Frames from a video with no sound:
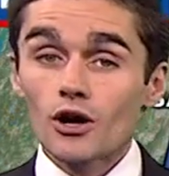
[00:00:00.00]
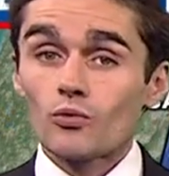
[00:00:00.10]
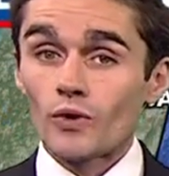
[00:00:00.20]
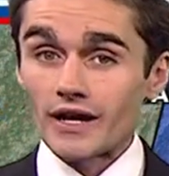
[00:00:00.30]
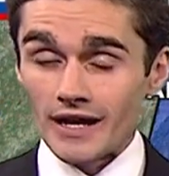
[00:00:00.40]

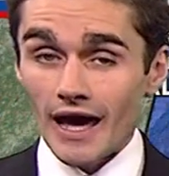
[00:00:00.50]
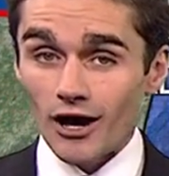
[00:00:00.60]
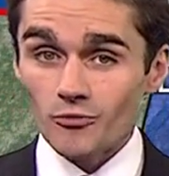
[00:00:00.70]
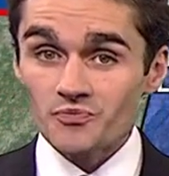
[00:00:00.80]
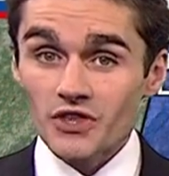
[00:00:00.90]
Right
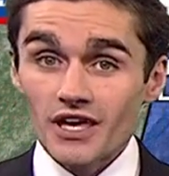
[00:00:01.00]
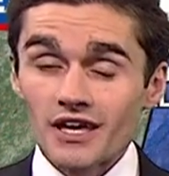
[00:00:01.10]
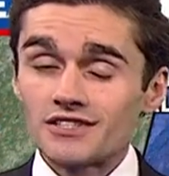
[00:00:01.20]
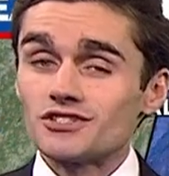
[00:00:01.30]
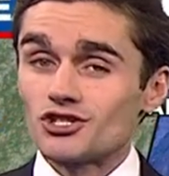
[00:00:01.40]
now,
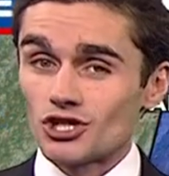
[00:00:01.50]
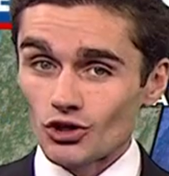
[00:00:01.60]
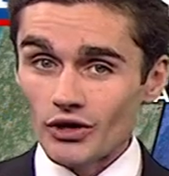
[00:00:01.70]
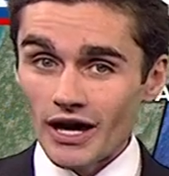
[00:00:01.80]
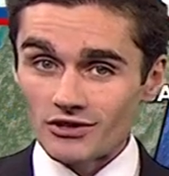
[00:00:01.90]
it's
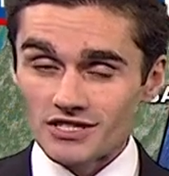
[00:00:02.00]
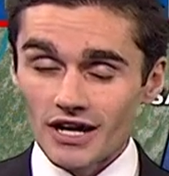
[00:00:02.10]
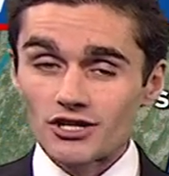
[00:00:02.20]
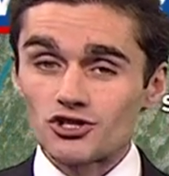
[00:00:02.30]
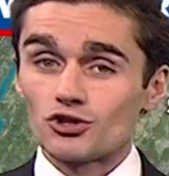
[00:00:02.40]
chilly
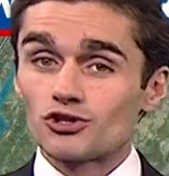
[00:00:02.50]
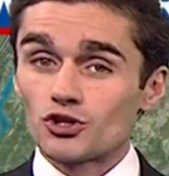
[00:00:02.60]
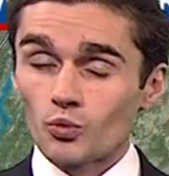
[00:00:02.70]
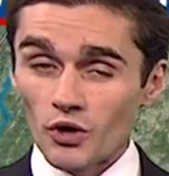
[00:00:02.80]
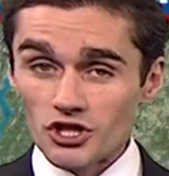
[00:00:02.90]
outside, just showed you
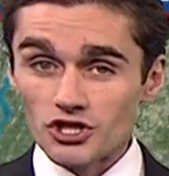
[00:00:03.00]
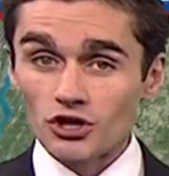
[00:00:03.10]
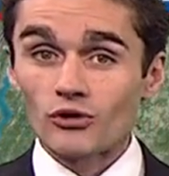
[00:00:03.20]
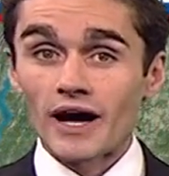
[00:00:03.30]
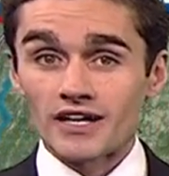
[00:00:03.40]
the wind
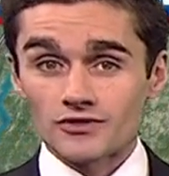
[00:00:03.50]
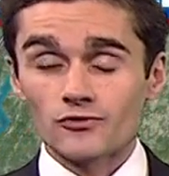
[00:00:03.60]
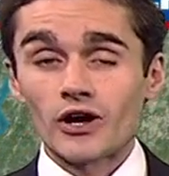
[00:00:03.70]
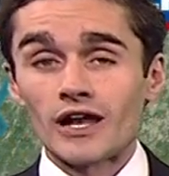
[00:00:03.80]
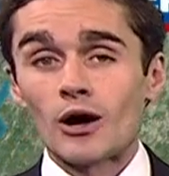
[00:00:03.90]
chill. As of
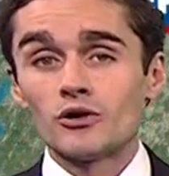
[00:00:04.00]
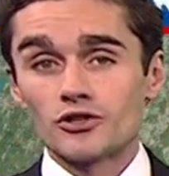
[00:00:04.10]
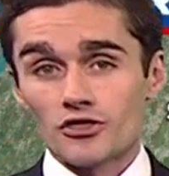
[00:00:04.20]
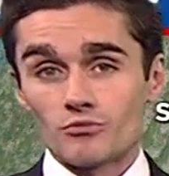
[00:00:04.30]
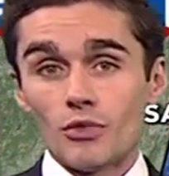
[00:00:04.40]
right now on
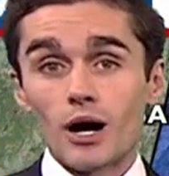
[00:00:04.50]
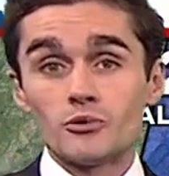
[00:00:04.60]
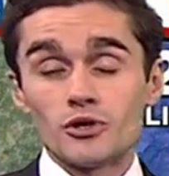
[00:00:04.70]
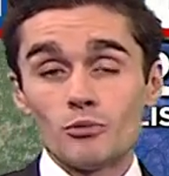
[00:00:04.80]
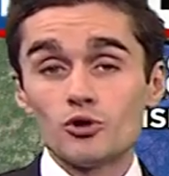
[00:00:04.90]
the
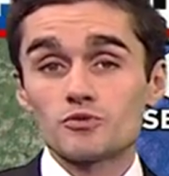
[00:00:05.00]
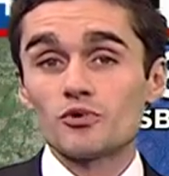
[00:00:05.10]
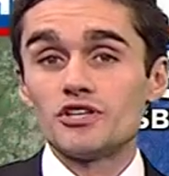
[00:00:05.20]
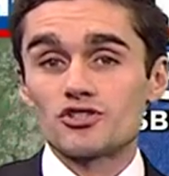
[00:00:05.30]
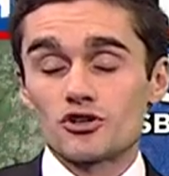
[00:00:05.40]
thermometer, most
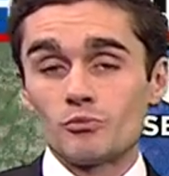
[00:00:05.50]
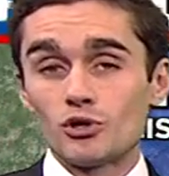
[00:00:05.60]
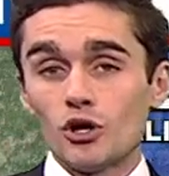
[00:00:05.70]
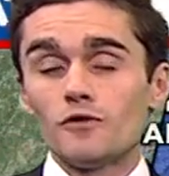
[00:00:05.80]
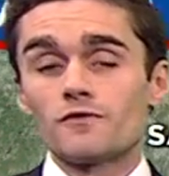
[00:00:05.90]
places are
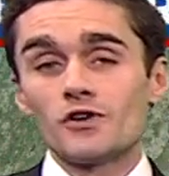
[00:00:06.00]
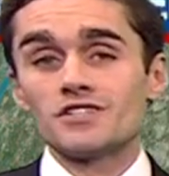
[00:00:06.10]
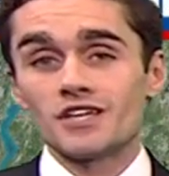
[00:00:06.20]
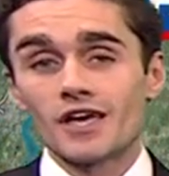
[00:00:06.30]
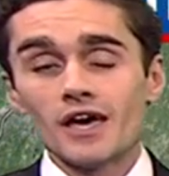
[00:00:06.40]
below
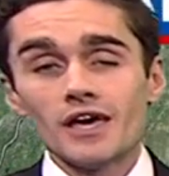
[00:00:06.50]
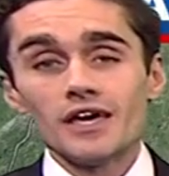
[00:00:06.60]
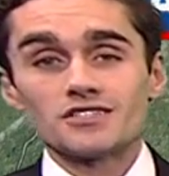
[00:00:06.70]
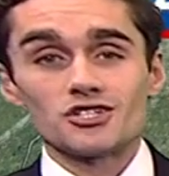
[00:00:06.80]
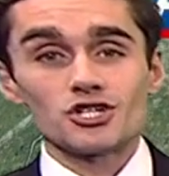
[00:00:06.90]
freezing.
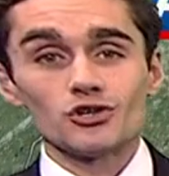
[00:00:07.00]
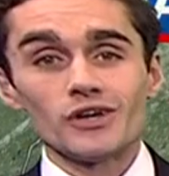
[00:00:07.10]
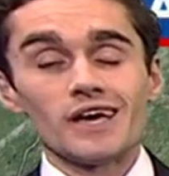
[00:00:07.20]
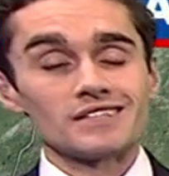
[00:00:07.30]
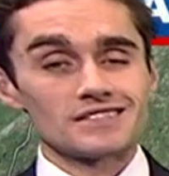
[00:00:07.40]
It's
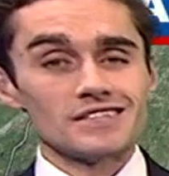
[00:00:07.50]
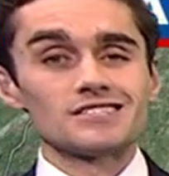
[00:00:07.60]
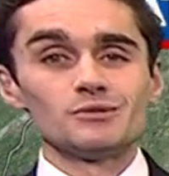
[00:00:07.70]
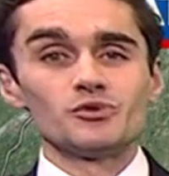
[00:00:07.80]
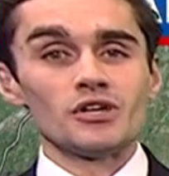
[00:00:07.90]
a
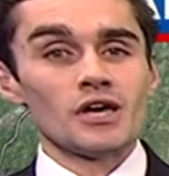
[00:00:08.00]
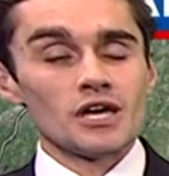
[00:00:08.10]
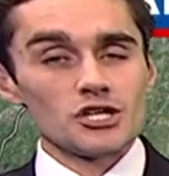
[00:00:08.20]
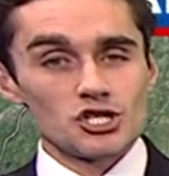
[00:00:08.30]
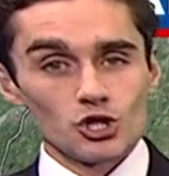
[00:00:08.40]
seasonably
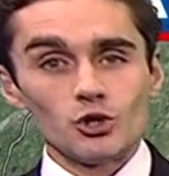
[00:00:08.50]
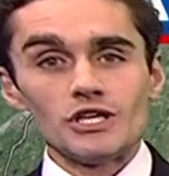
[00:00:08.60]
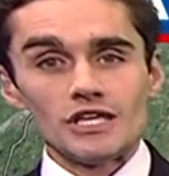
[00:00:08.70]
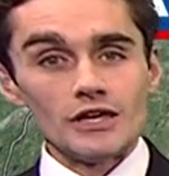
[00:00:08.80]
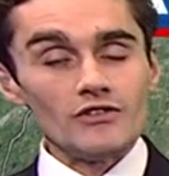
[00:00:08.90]
chilly
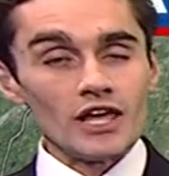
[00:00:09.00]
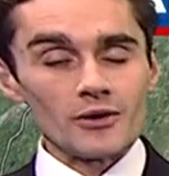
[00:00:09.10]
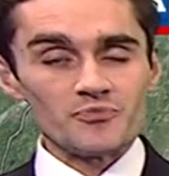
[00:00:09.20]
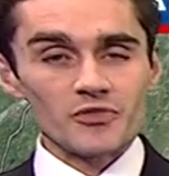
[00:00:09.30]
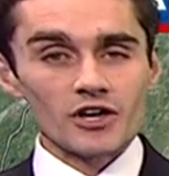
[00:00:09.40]

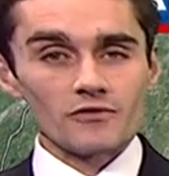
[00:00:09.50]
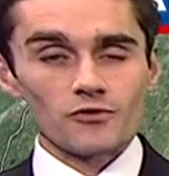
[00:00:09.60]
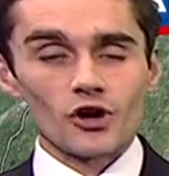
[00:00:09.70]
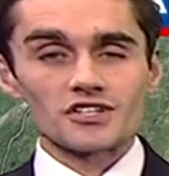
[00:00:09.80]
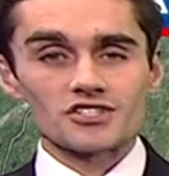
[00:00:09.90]
evening
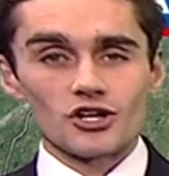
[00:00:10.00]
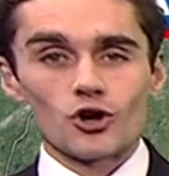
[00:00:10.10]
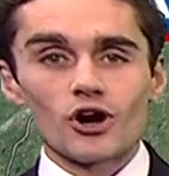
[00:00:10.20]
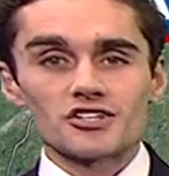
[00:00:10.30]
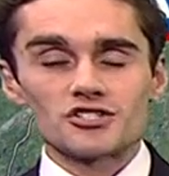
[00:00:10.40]
for us
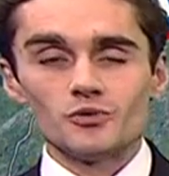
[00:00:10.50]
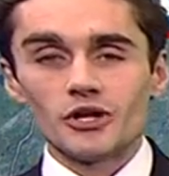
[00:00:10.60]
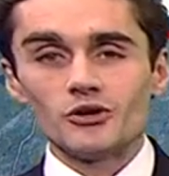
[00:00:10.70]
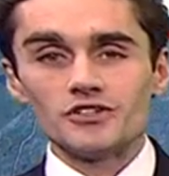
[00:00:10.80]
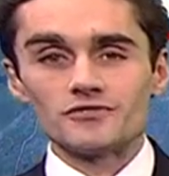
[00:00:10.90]
across New
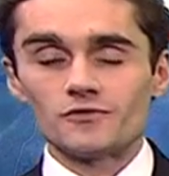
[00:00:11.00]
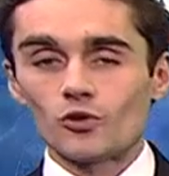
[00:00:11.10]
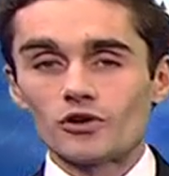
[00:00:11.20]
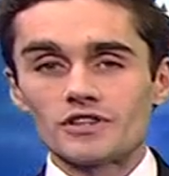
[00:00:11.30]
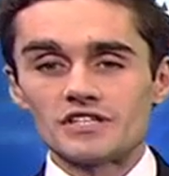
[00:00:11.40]
England
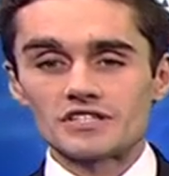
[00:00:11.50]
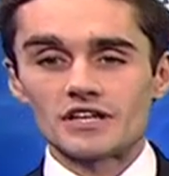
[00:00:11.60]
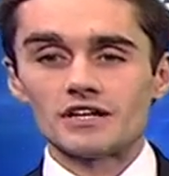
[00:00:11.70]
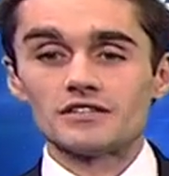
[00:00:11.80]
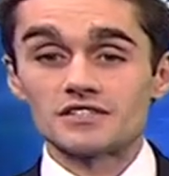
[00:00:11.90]
for this
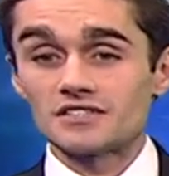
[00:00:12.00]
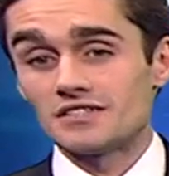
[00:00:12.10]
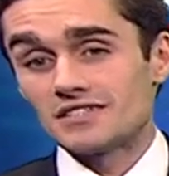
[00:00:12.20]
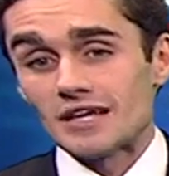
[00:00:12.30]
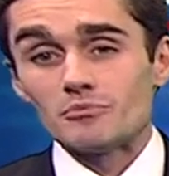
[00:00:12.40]

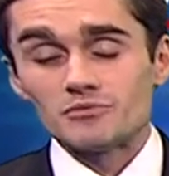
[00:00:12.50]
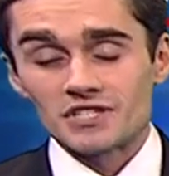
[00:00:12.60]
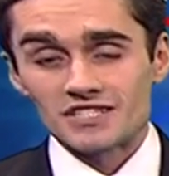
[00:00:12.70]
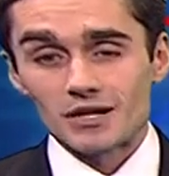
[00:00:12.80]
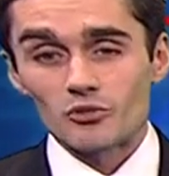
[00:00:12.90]

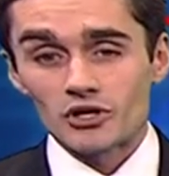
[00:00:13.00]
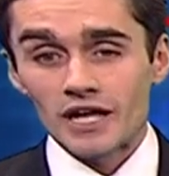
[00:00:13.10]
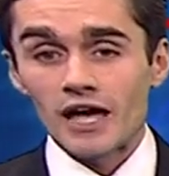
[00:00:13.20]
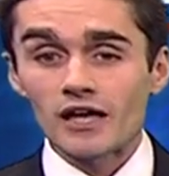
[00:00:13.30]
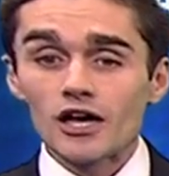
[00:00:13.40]
December
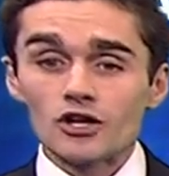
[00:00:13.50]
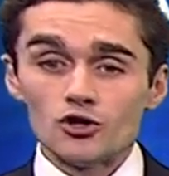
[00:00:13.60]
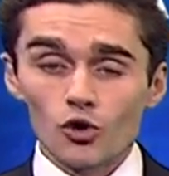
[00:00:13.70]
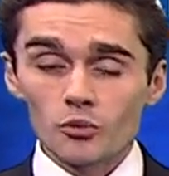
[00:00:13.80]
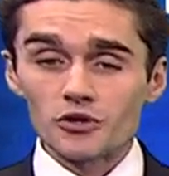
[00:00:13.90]
day.
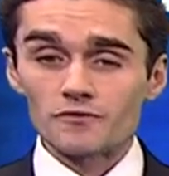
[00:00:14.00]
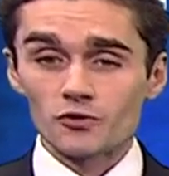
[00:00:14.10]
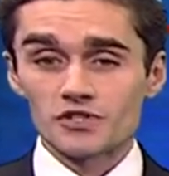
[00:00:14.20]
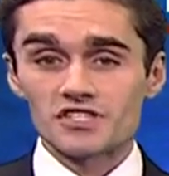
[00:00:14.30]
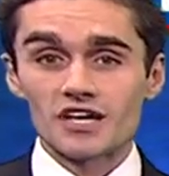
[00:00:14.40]
Normally
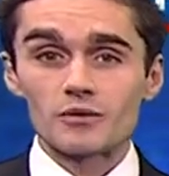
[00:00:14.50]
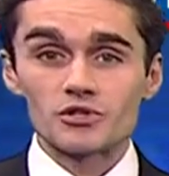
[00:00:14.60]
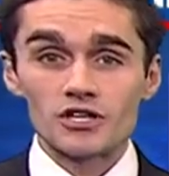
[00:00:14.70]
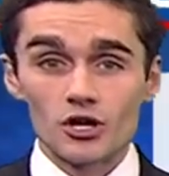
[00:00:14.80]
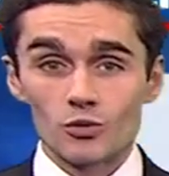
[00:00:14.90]
for this time
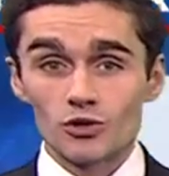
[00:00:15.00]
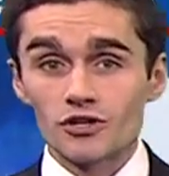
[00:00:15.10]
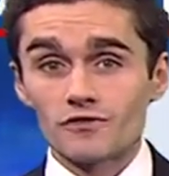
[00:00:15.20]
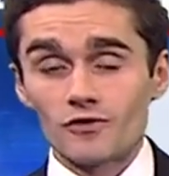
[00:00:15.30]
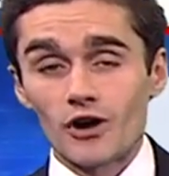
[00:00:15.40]
of the year, we're
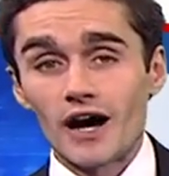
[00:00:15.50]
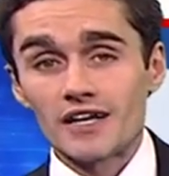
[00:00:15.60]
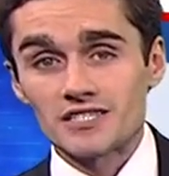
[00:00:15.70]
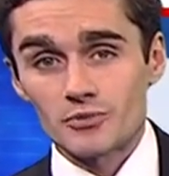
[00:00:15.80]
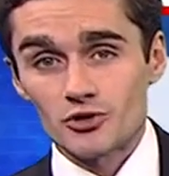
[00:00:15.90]
looking for a
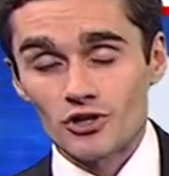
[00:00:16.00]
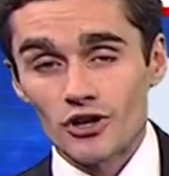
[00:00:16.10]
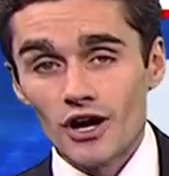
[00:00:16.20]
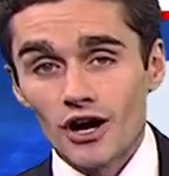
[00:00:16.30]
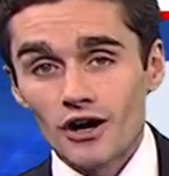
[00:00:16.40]
high
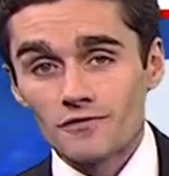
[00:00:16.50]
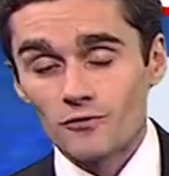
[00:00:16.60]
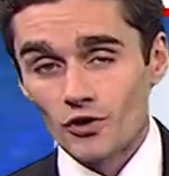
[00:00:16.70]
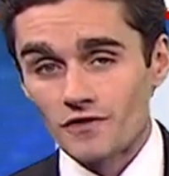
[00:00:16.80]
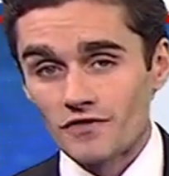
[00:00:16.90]
temperature of
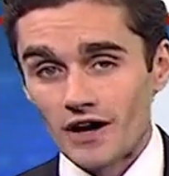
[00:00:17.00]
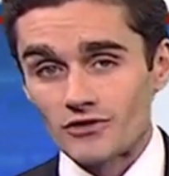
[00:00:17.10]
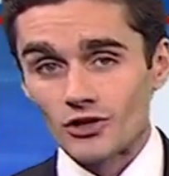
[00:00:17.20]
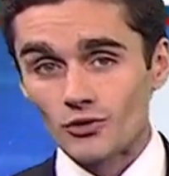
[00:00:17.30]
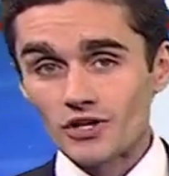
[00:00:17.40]
45
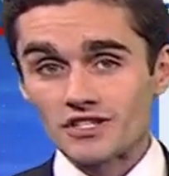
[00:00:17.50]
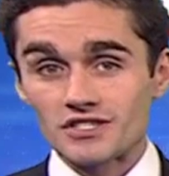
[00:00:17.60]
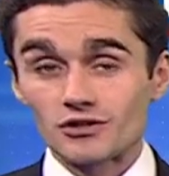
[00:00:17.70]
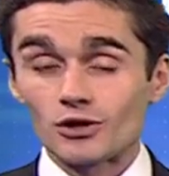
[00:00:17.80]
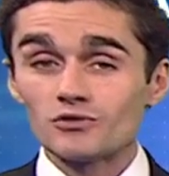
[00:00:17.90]

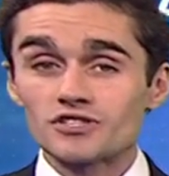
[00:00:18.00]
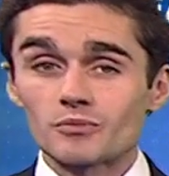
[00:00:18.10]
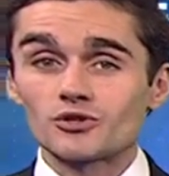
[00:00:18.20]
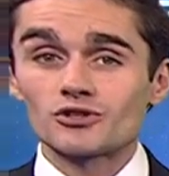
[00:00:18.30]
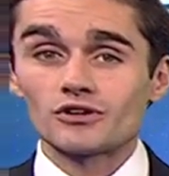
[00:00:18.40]
degrees. Low
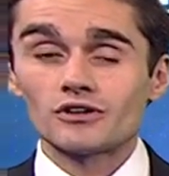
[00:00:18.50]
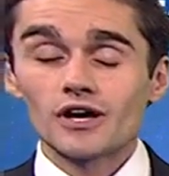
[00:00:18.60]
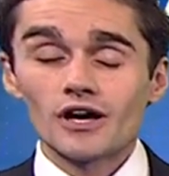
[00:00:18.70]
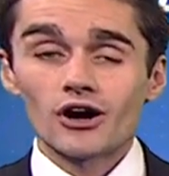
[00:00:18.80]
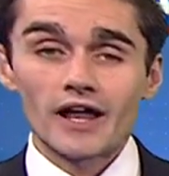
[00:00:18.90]
temperature
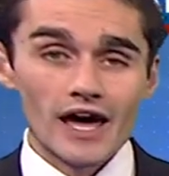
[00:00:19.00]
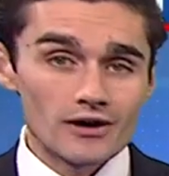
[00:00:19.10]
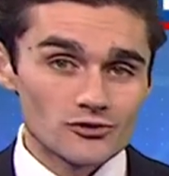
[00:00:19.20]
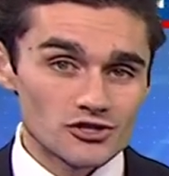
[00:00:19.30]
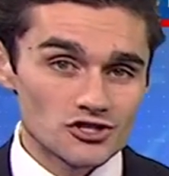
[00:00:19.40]
on
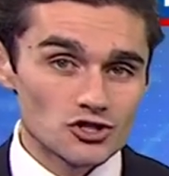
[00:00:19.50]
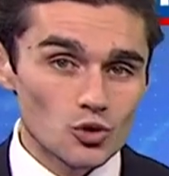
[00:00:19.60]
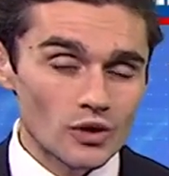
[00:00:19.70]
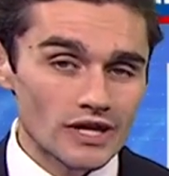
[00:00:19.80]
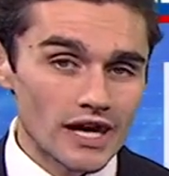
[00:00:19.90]
average is
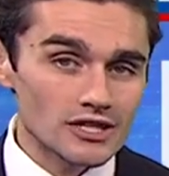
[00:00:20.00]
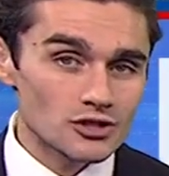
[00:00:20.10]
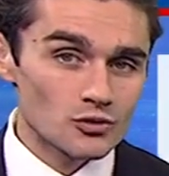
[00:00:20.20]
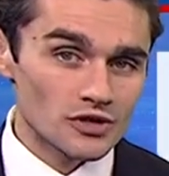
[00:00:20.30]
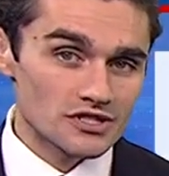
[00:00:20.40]
28
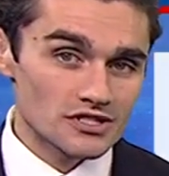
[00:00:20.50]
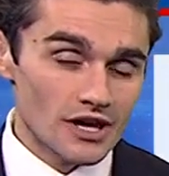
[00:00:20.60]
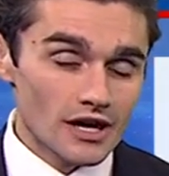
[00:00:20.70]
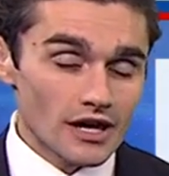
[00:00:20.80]
degrees.